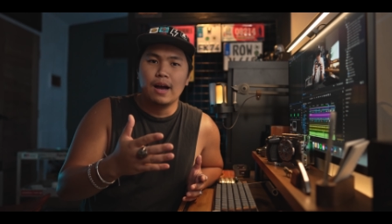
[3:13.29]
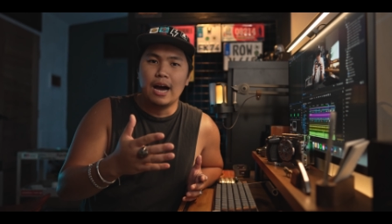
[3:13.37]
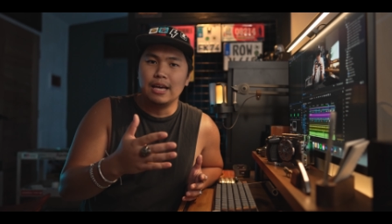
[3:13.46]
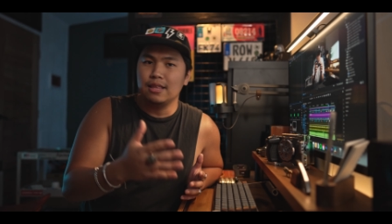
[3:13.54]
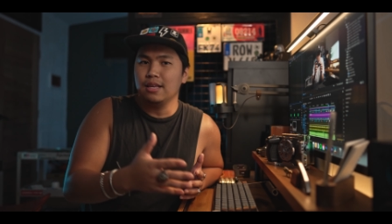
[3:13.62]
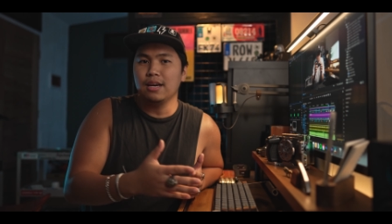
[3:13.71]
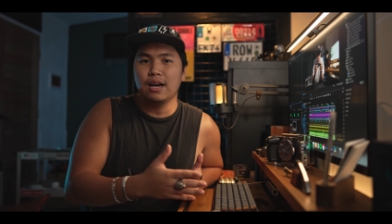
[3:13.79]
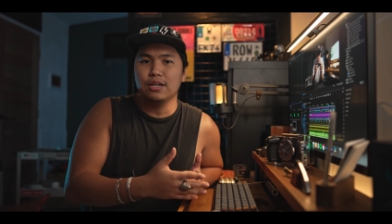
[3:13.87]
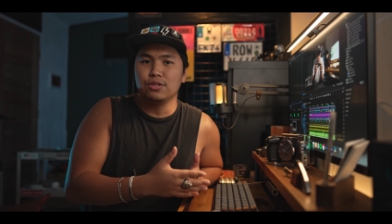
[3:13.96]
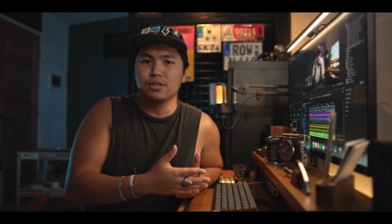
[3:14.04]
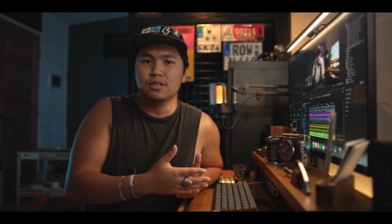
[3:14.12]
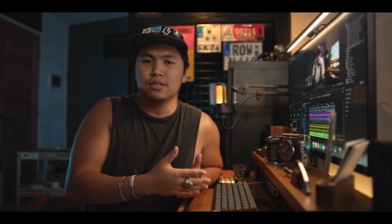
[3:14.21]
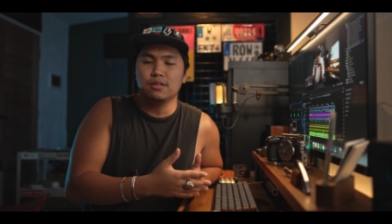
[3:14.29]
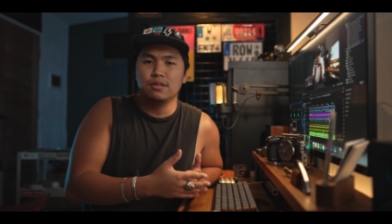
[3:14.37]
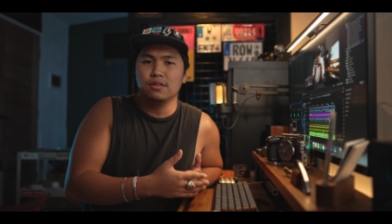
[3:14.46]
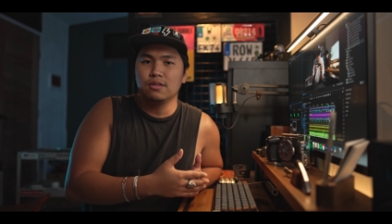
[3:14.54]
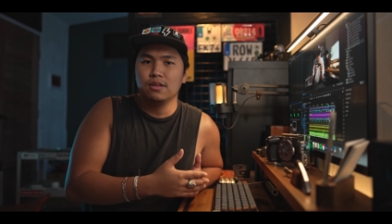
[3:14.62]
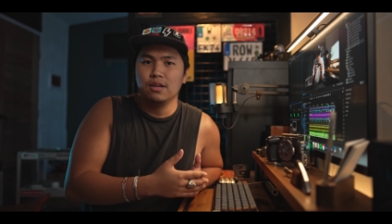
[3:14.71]
I think I just
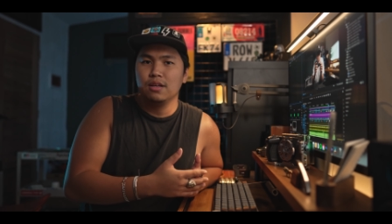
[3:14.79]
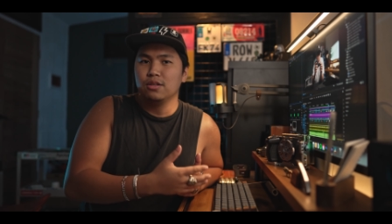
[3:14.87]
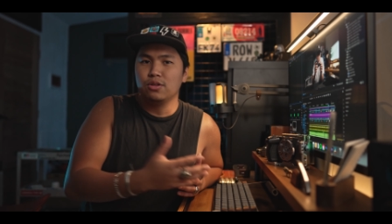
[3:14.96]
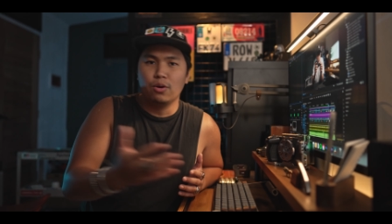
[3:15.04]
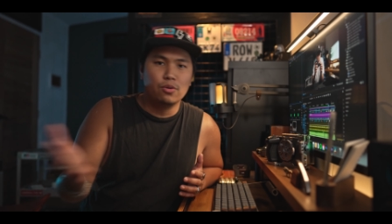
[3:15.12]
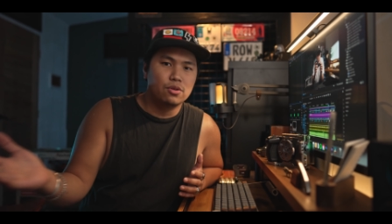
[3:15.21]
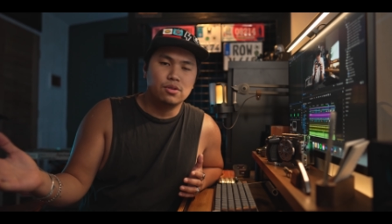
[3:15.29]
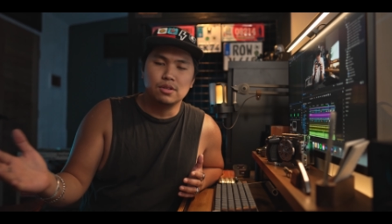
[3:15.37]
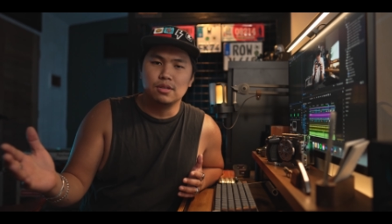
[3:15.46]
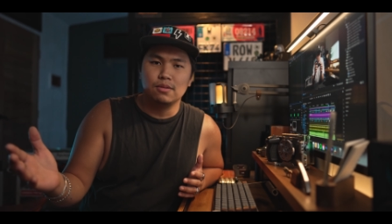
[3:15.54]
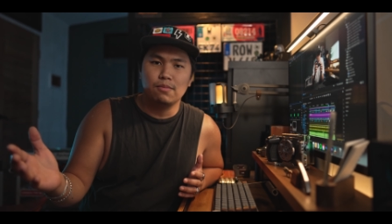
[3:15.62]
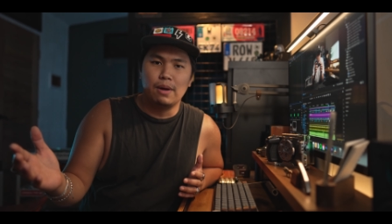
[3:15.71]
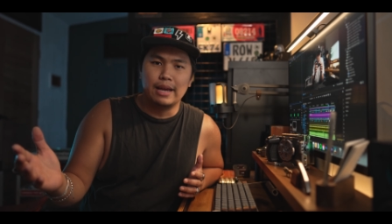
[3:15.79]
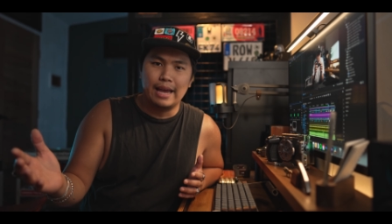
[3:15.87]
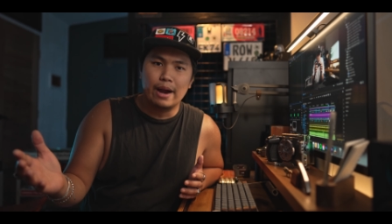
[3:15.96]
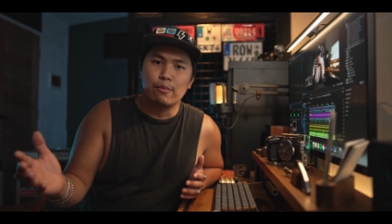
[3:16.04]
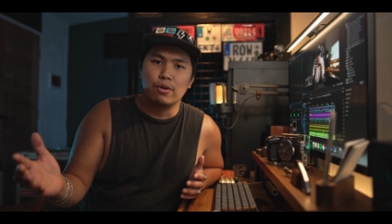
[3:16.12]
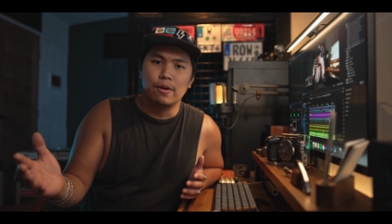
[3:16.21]
totaled my
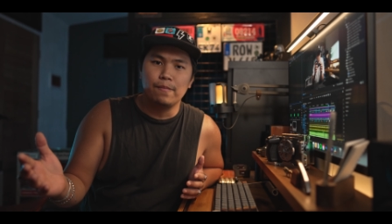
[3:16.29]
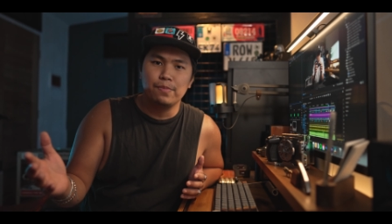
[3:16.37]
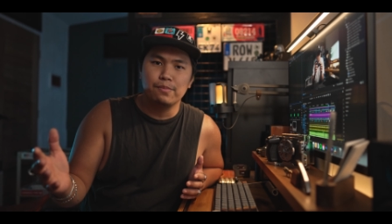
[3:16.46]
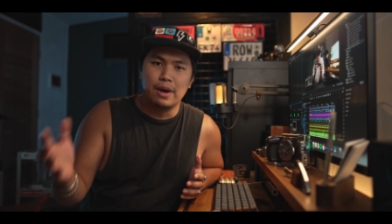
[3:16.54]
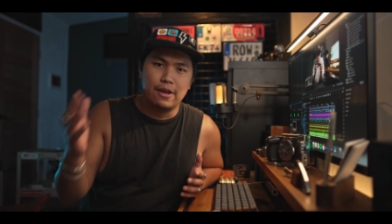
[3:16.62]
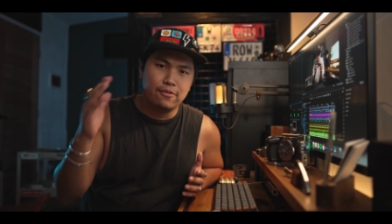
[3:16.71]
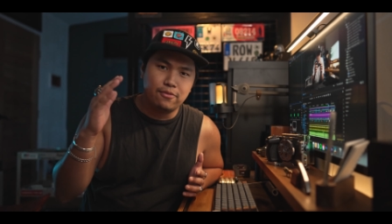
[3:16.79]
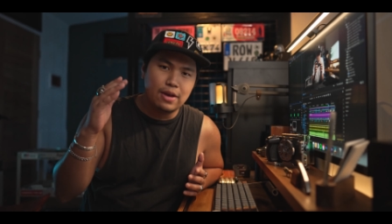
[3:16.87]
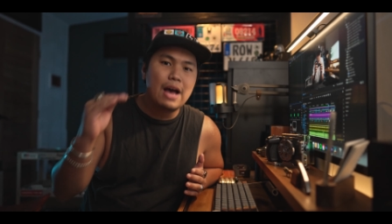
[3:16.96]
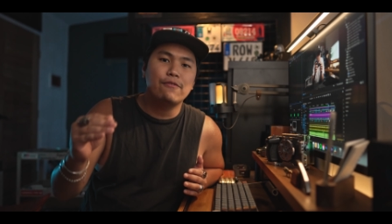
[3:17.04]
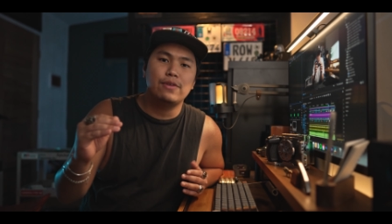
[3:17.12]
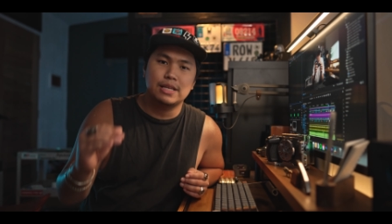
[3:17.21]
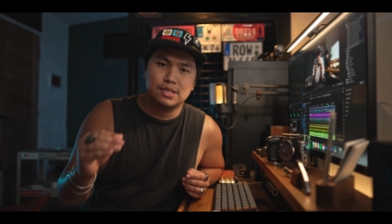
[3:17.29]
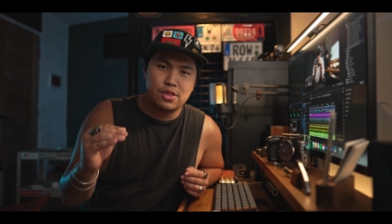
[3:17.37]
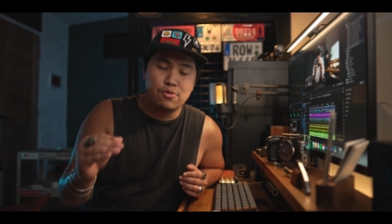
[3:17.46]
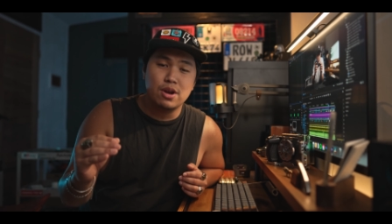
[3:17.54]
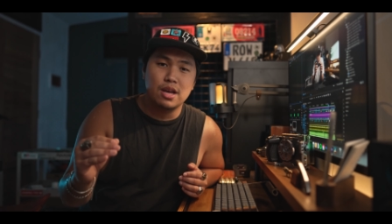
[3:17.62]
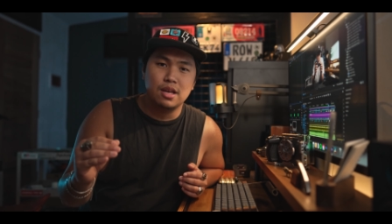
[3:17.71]
camera, my
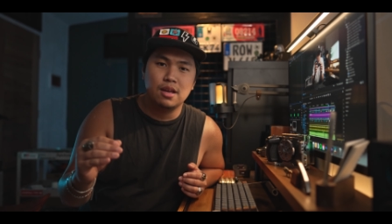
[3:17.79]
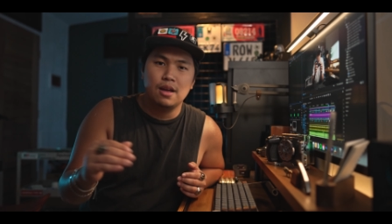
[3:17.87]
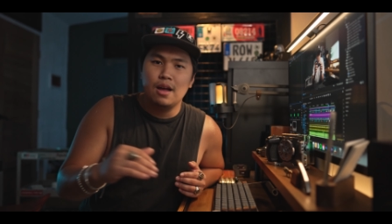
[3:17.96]
FX3,